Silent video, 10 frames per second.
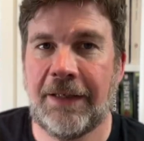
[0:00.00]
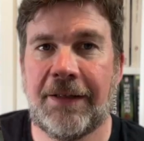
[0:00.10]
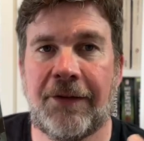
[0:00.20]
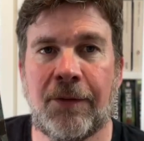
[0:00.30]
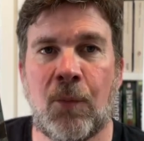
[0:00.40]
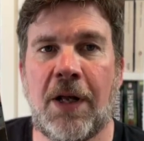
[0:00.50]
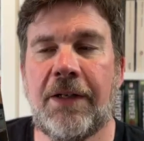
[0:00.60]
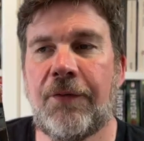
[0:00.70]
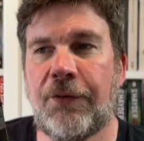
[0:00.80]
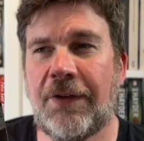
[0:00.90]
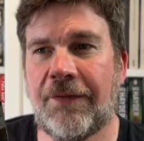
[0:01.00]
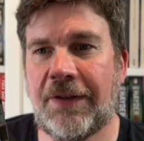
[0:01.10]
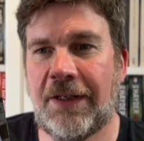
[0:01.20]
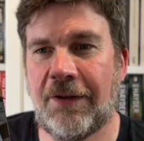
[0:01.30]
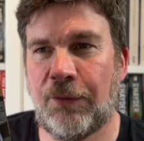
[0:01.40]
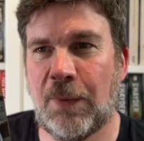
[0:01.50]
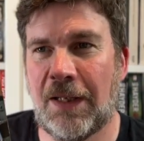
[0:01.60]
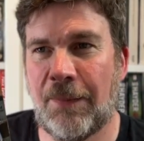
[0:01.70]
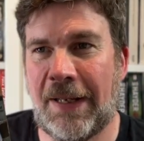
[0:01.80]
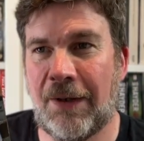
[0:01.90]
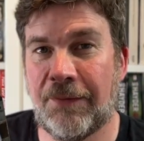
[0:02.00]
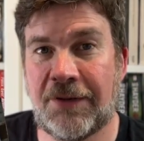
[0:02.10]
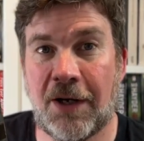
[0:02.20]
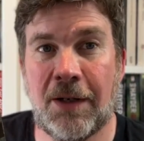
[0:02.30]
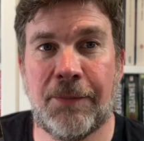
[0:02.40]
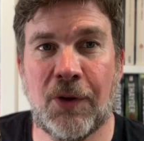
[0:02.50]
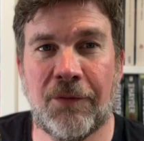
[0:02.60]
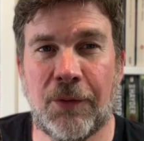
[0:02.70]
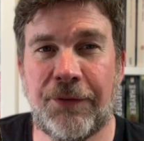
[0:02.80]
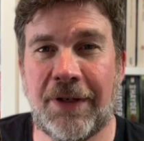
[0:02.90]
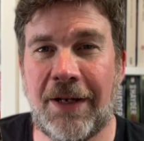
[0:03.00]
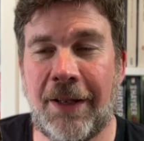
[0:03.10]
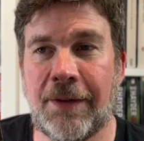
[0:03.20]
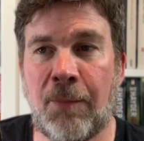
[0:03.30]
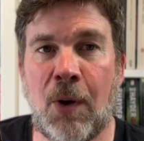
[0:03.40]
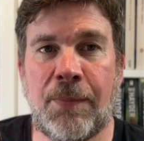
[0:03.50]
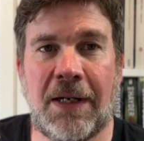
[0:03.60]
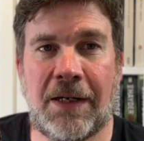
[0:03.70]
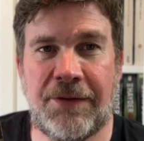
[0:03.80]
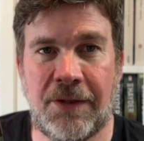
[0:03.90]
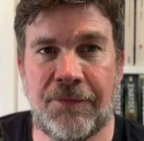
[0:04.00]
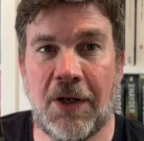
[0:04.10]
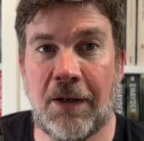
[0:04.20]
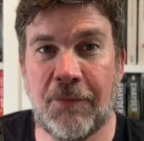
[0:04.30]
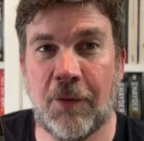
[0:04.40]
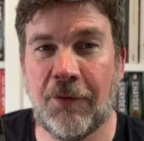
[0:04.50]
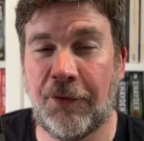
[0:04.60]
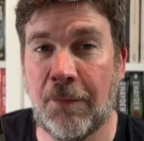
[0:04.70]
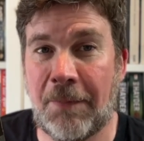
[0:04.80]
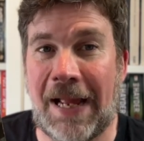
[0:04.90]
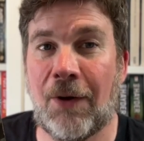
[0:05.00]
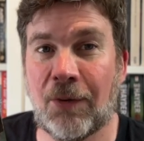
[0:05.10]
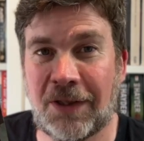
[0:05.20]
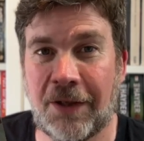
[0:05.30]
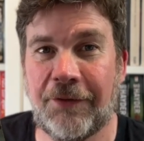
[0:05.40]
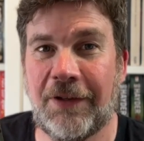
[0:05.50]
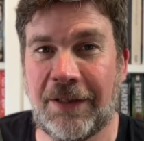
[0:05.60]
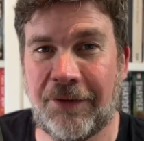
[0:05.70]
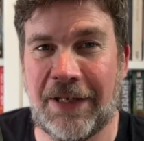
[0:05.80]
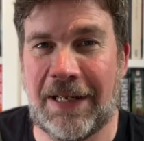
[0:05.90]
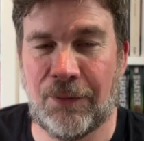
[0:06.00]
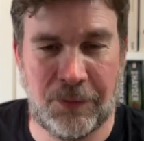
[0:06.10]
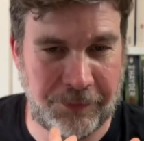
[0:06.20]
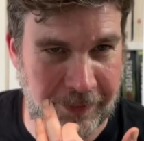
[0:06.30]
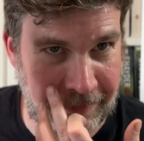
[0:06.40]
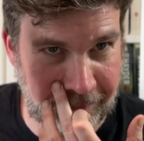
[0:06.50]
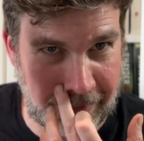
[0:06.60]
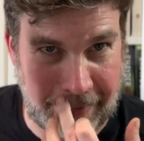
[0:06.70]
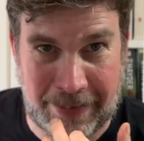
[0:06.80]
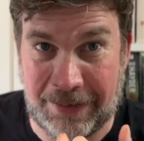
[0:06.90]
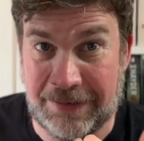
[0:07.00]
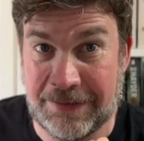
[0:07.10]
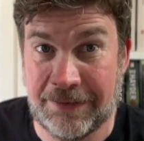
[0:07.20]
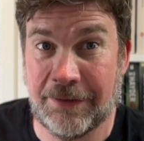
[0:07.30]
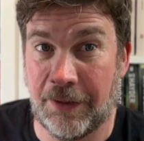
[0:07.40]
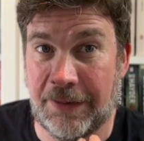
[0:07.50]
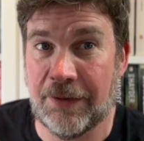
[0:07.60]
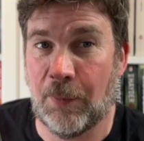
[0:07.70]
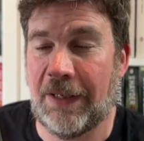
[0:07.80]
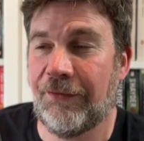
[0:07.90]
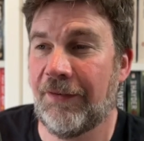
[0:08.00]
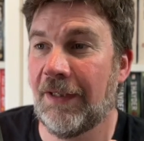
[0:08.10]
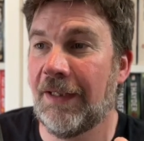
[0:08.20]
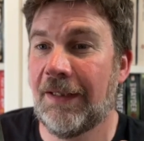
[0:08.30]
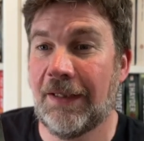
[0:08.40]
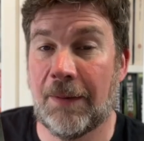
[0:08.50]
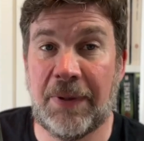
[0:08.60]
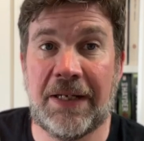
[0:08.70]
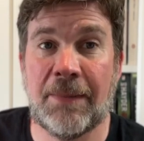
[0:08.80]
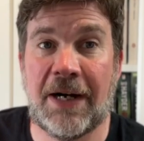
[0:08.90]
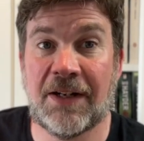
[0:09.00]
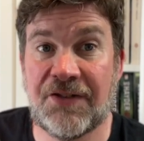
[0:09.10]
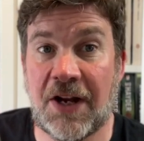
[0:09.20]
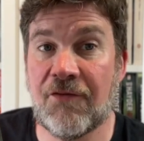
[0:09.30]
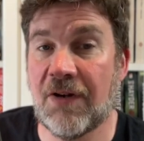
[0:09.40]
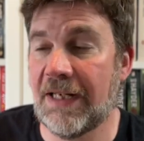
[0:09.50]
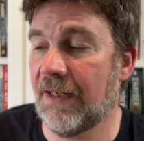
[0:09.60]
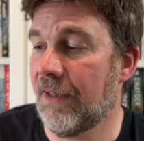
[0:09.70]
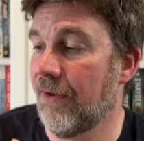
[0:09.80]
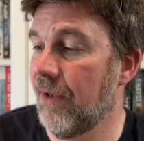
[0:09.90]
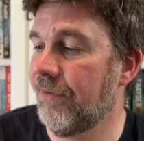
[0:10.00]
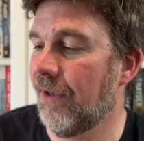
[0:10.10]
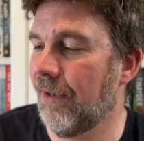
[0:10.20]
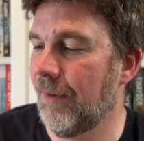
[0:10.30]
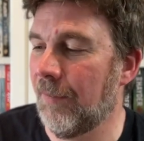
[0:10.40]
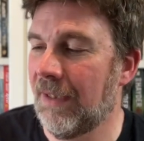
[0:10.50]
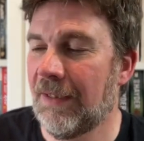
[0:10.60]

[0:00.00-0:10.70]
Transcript: There's some wonderful stuff in here as well about dime novels and, and the popularity of dime novels about gunslingers and outlaws and things like that in you know in the West, um, but in America generally at, at the time.